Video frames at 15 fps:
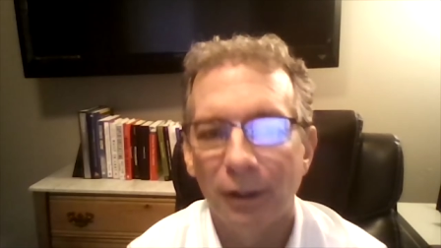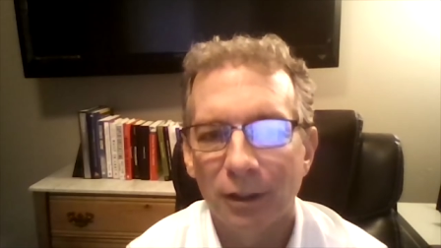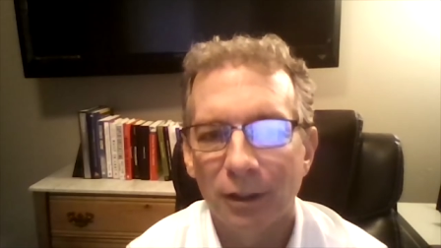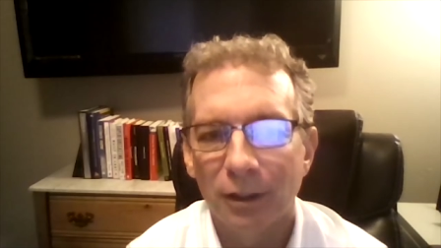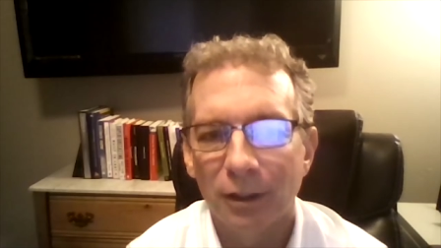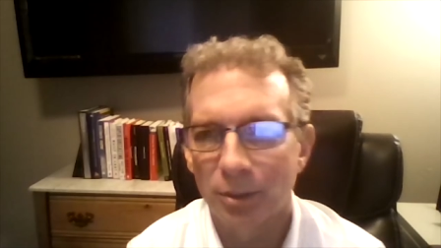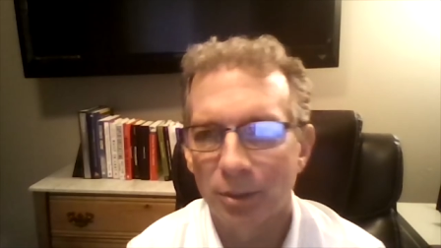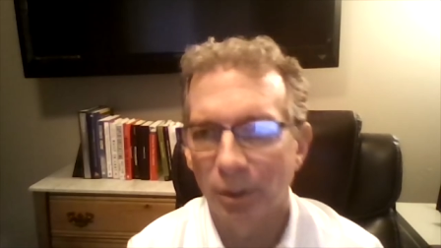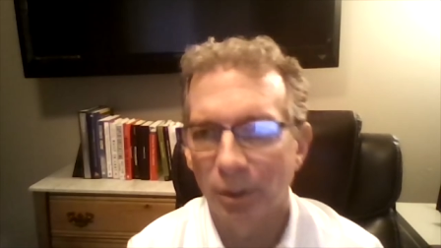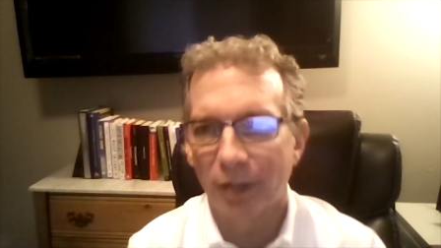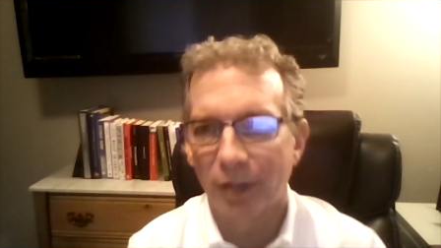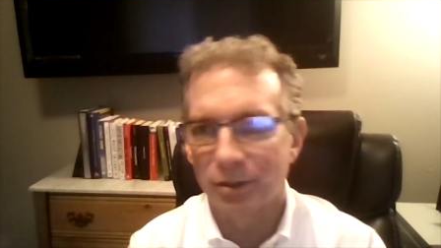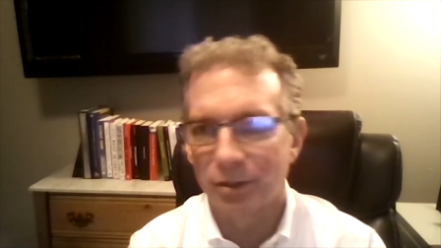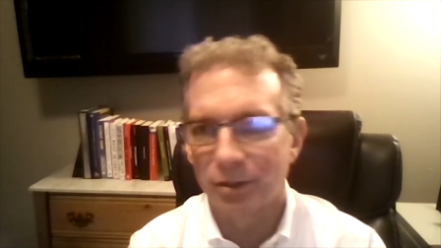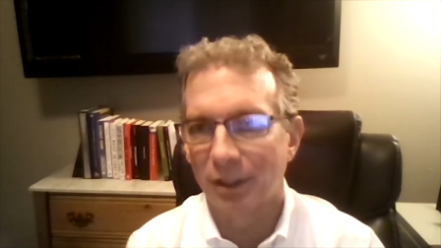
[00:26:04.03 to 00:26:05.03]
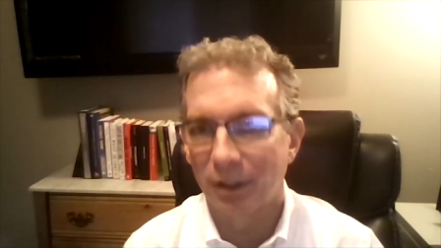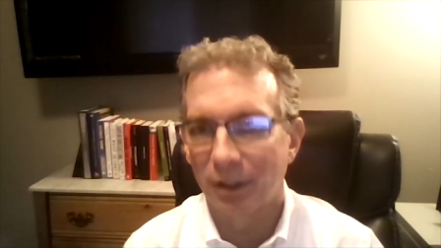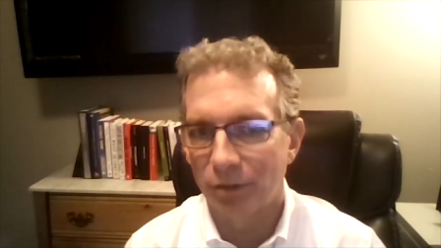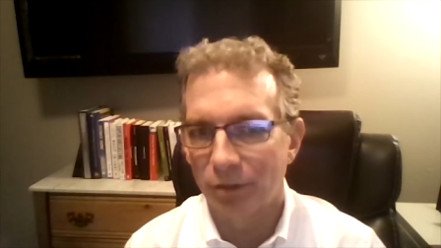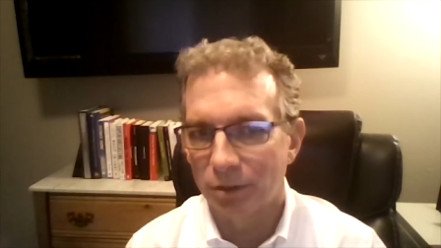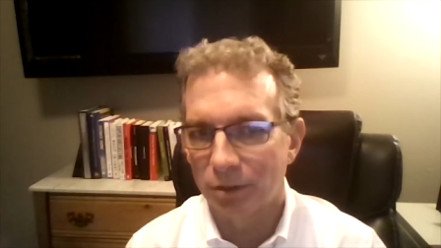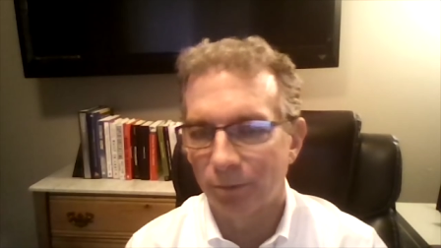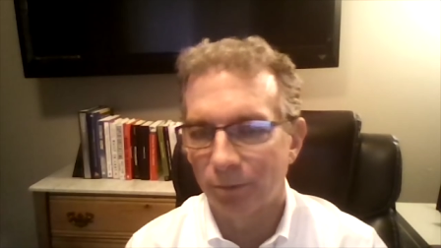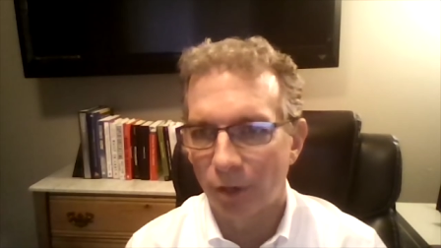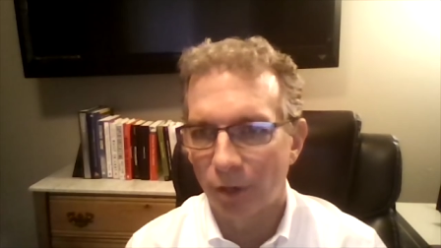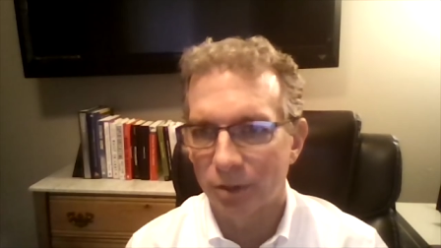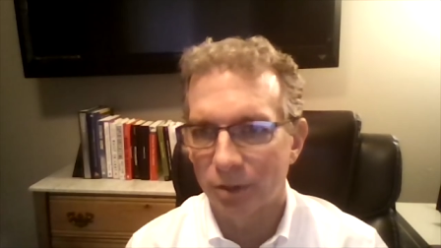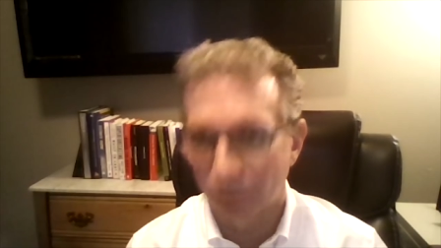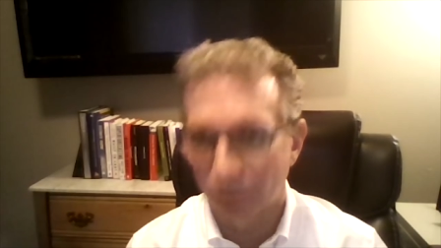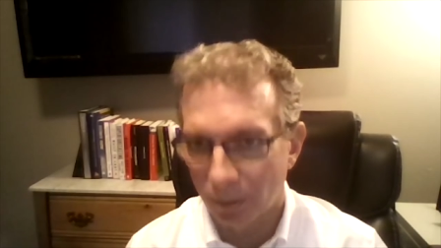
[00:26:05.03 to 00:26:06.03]
because simulators can give you some
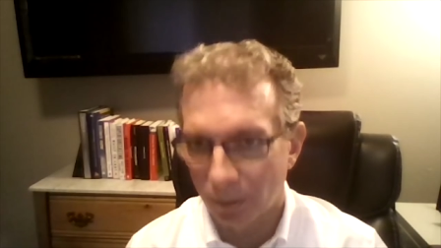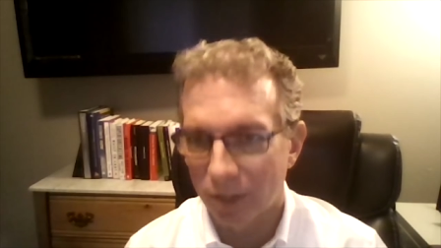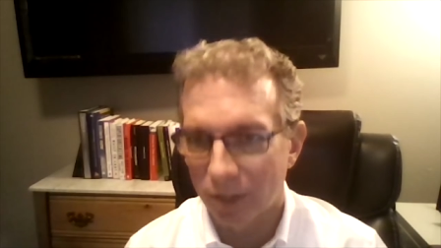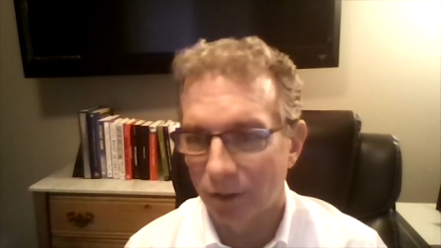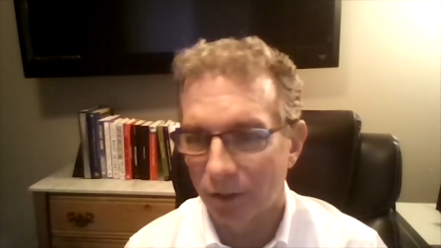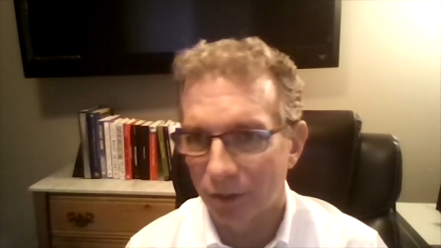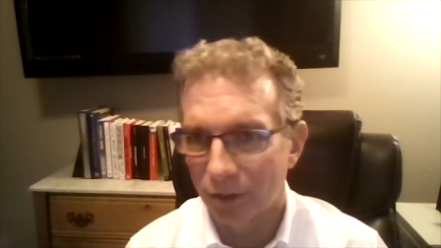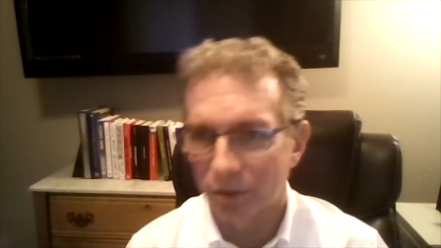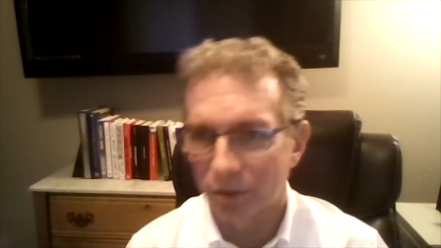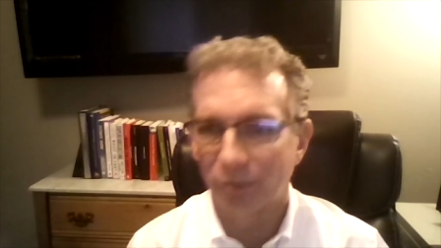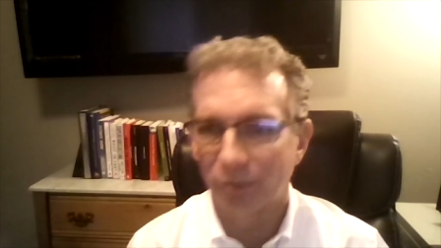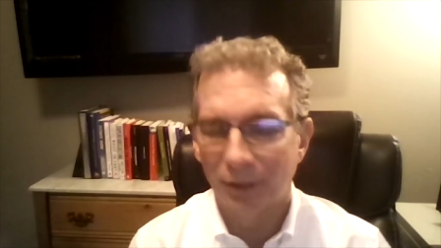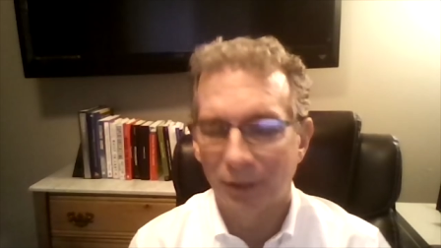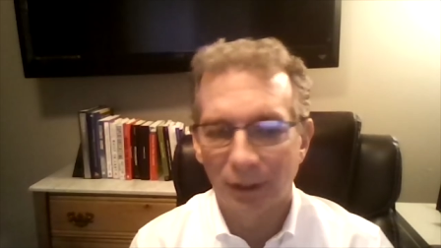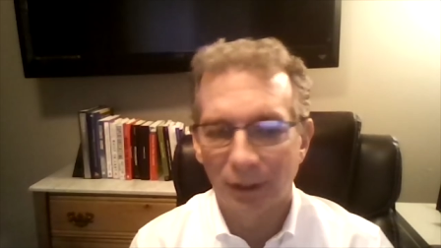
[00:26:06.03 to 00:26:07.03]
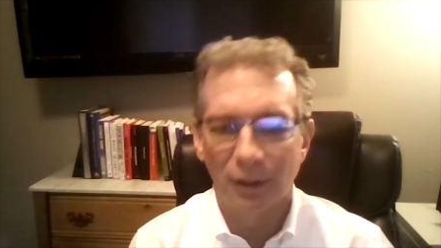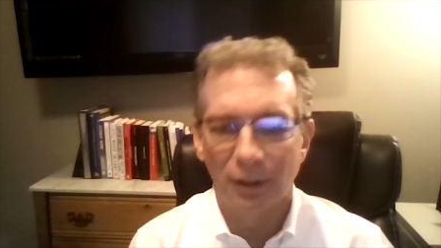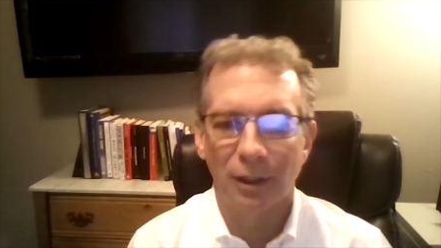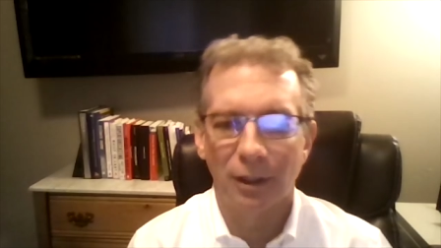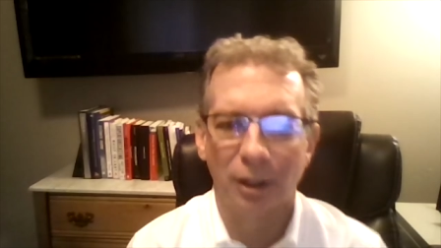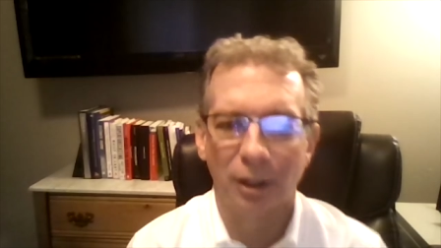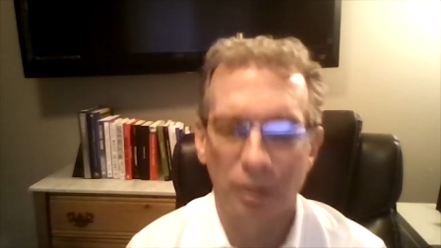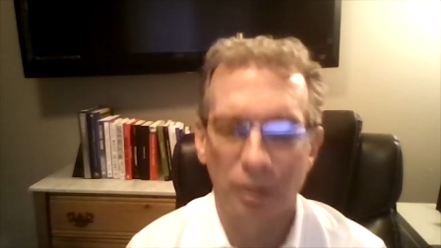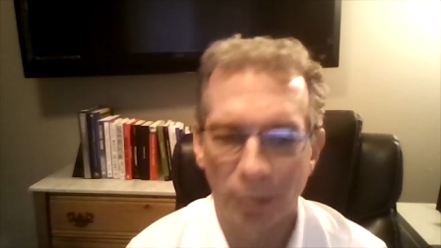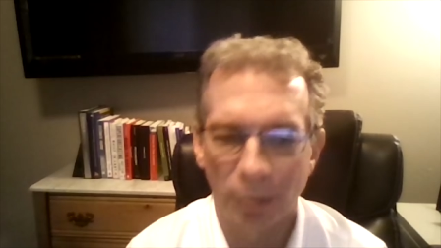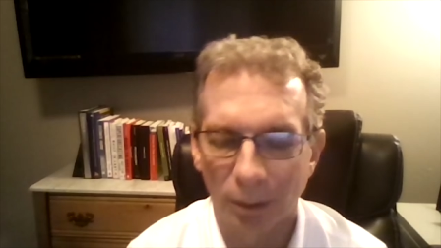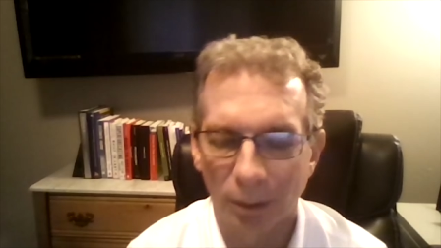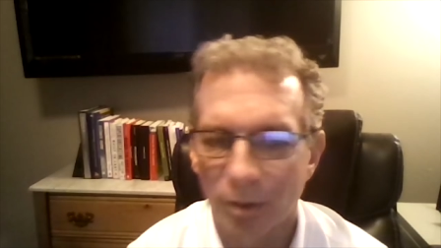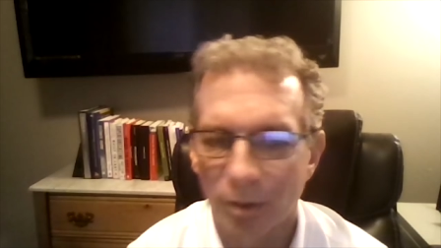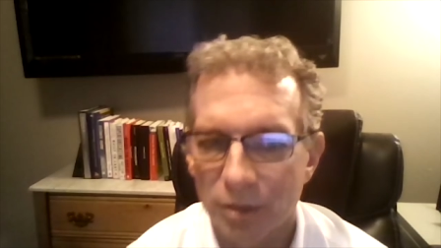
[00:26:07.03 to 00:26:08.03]
false information also,
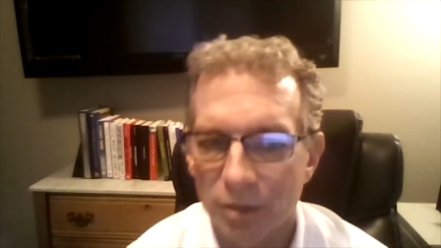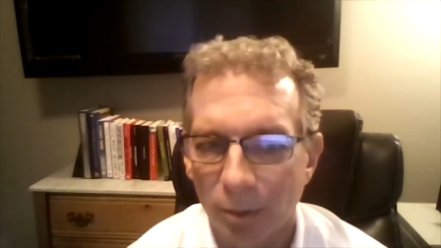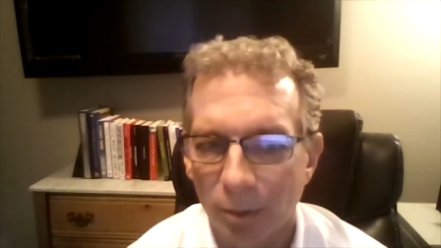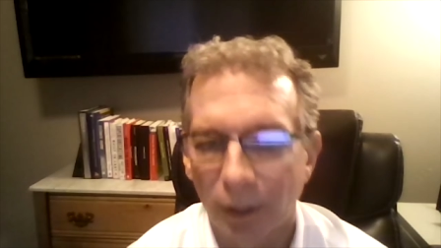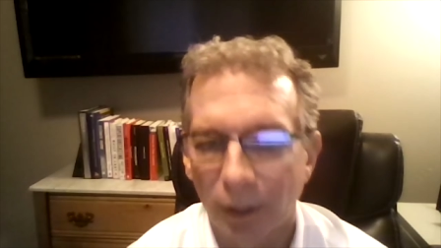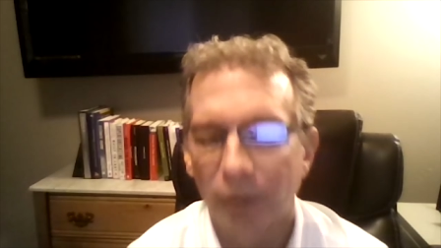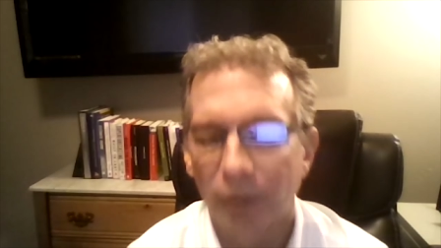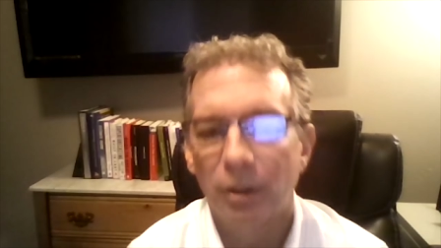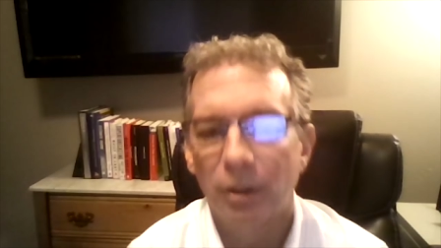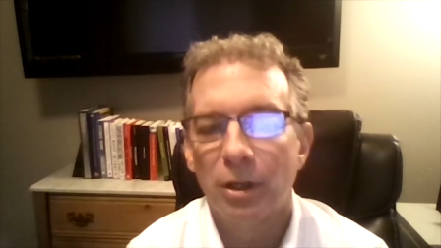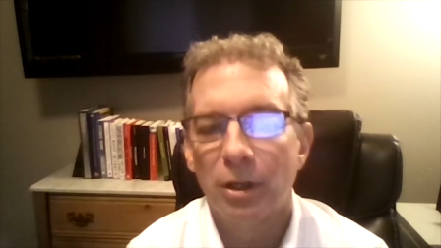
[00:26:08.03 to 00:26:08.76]
depending upon the simulator.